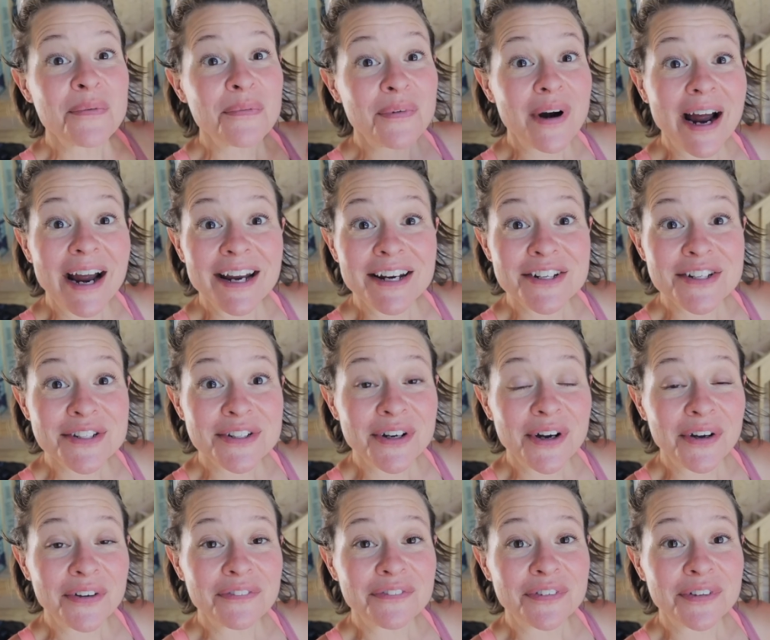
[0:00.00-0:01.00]
Ryan just
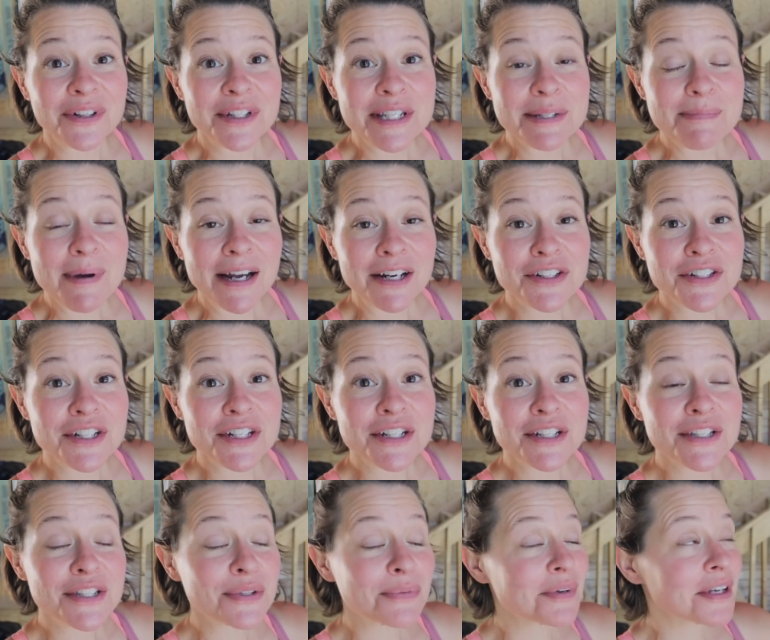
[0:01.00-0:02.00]
called for
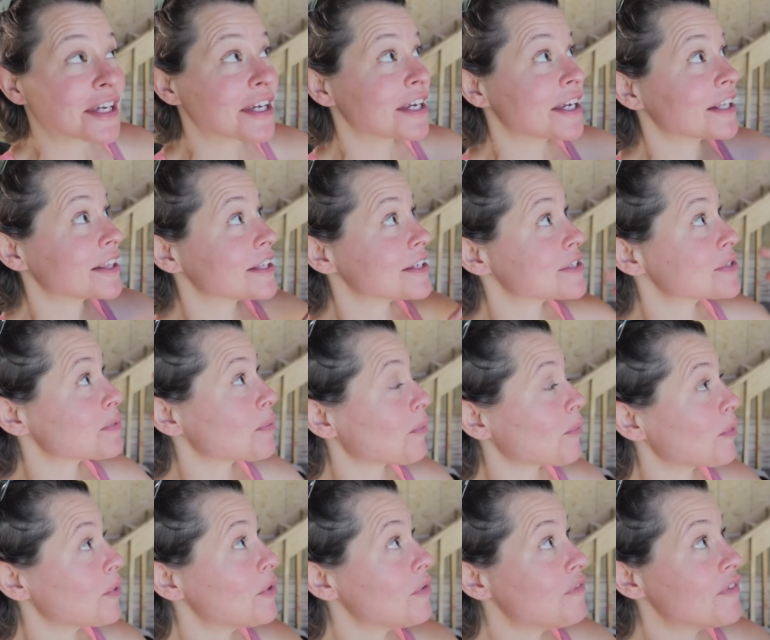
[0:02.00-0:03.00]
inspection so we can get this
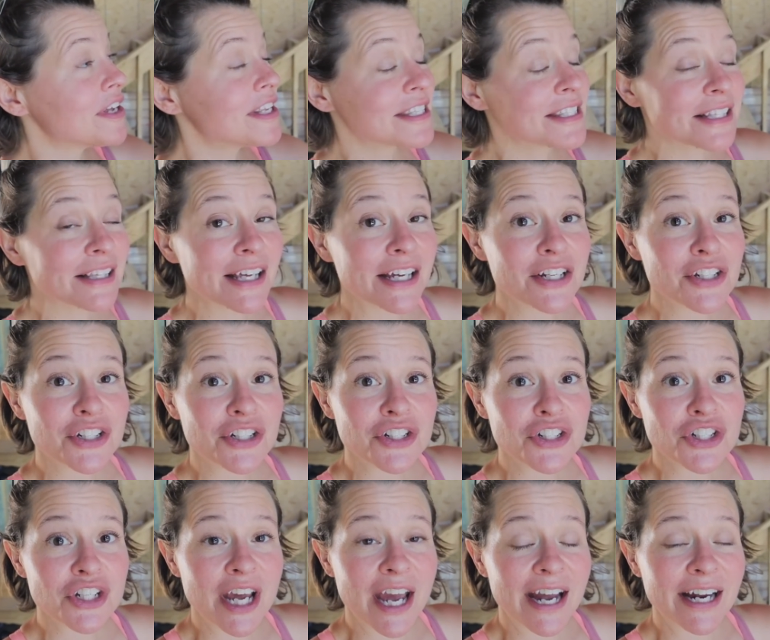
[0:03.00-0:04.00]
roof insulation
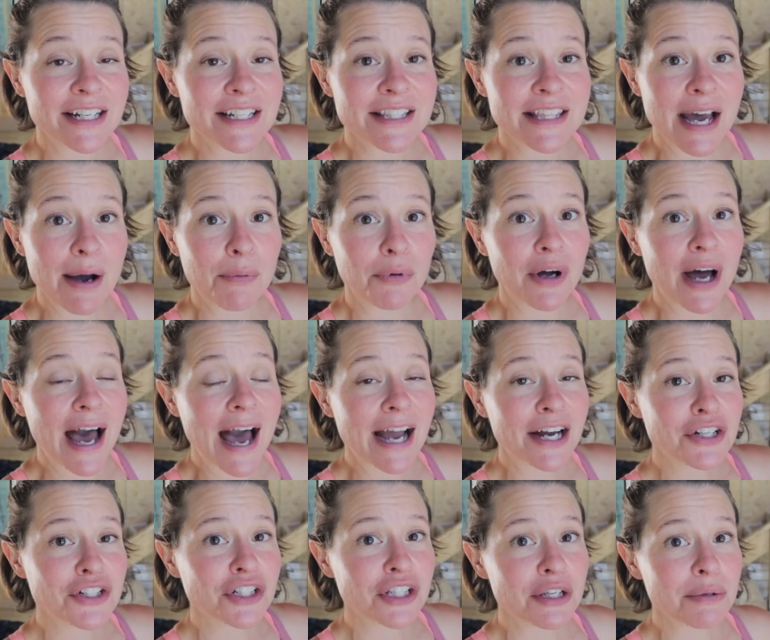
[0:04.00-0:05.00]
checked. That will
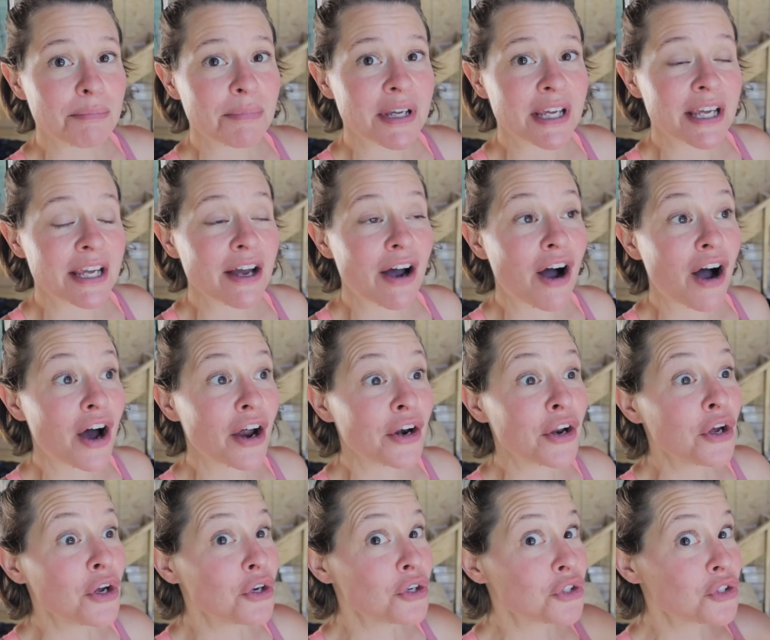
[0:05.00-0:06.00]
actually be on
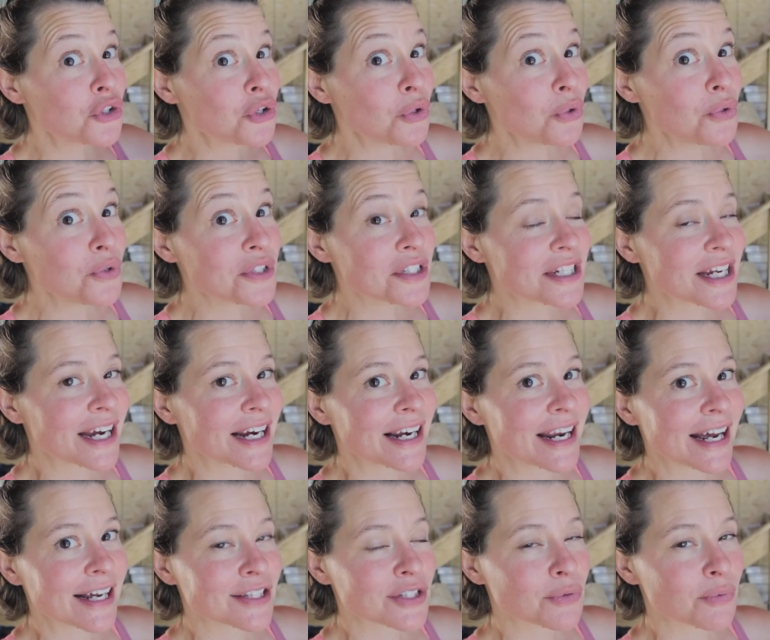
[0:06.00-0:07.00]
Tuesday
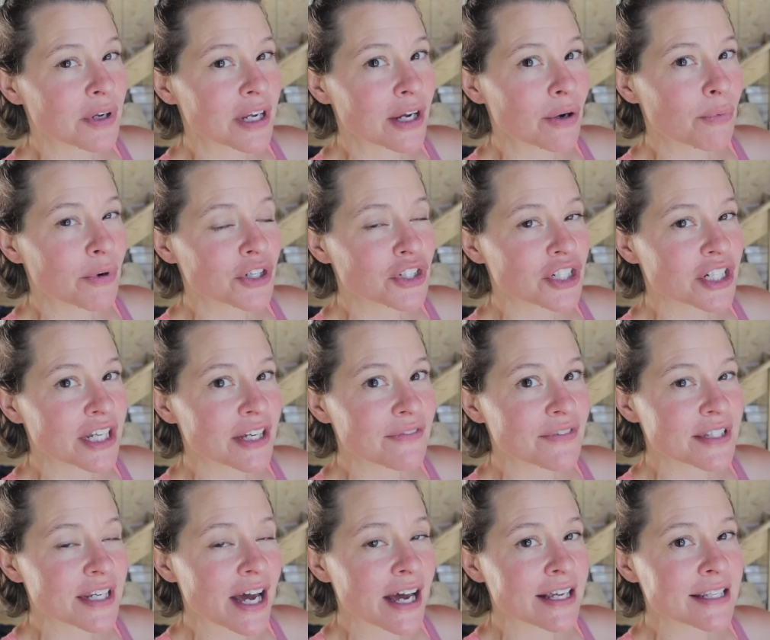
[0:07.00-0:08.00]
next week, which
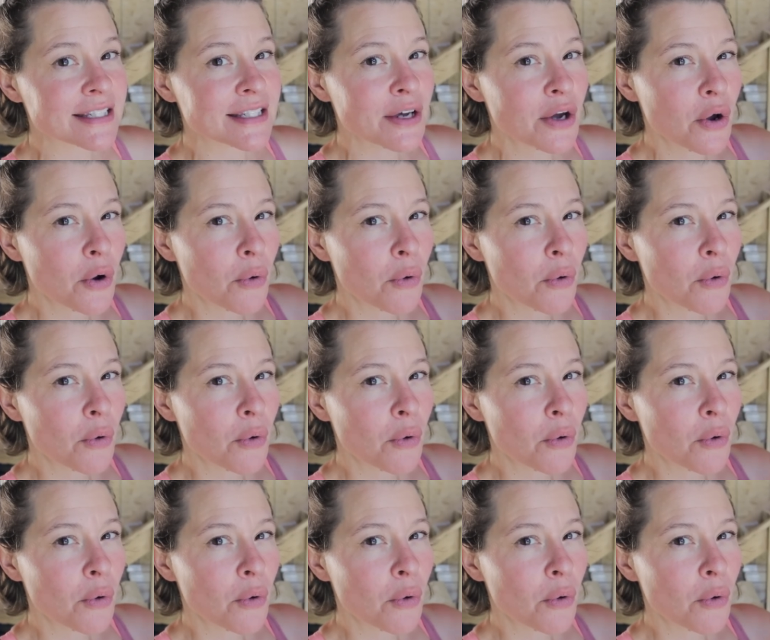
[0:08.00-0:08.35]
gives us